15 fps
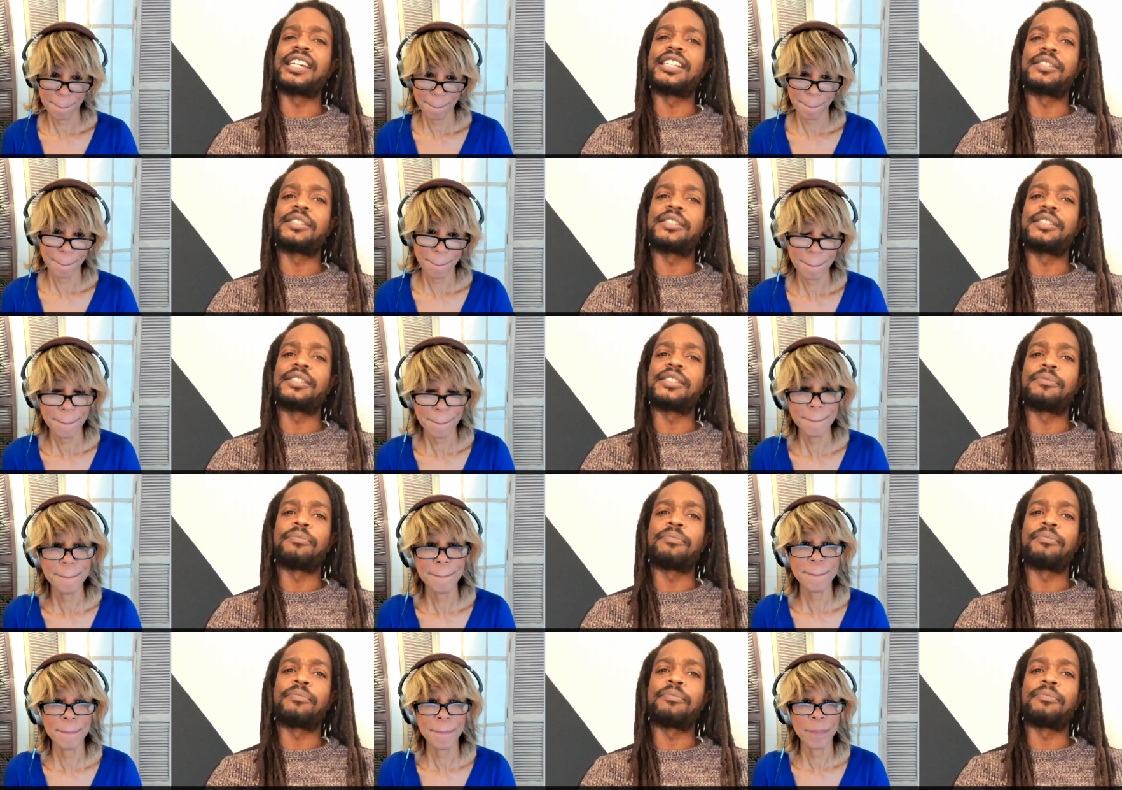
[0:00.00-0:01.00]
Speaker 1: States
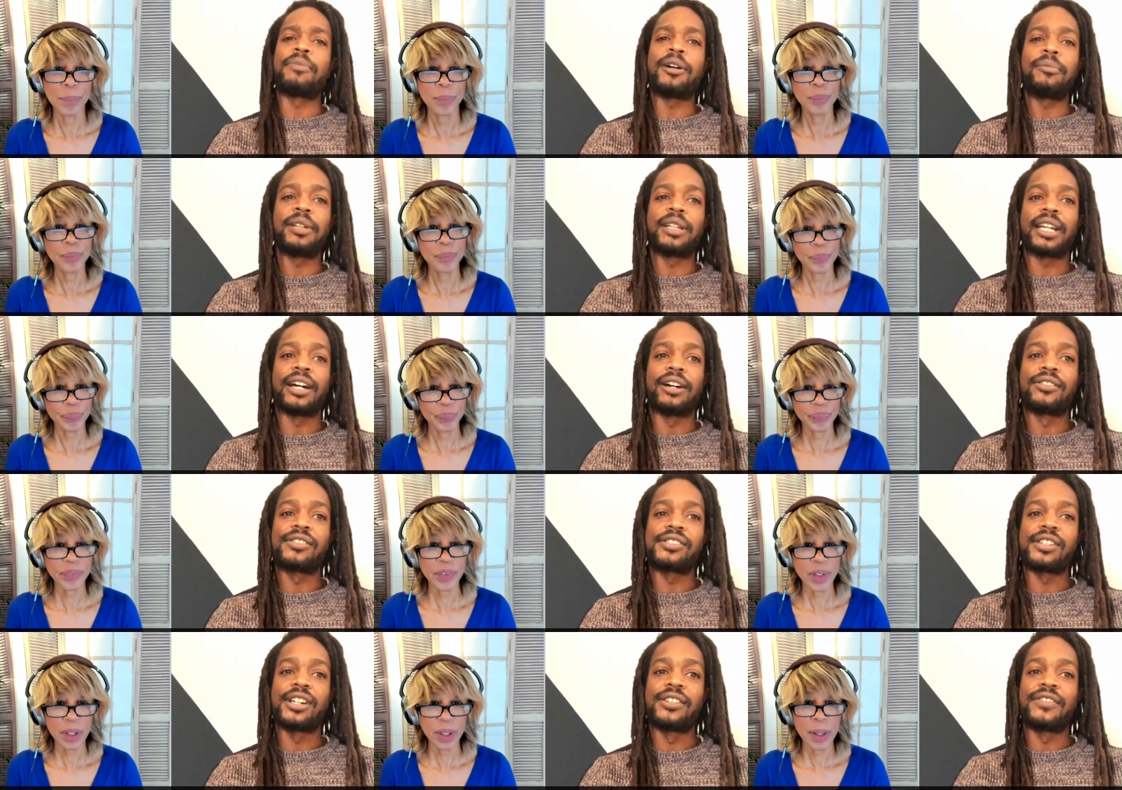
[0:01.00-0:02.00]
Public Health
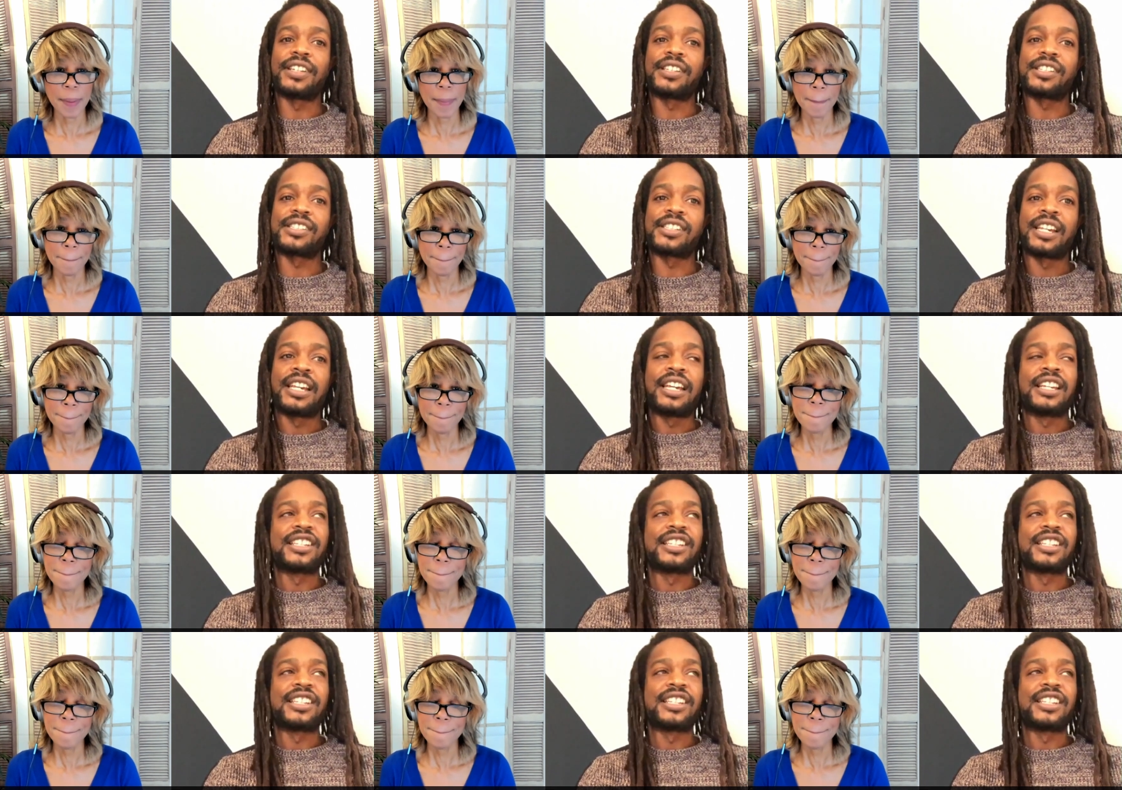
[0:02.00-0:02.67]
Service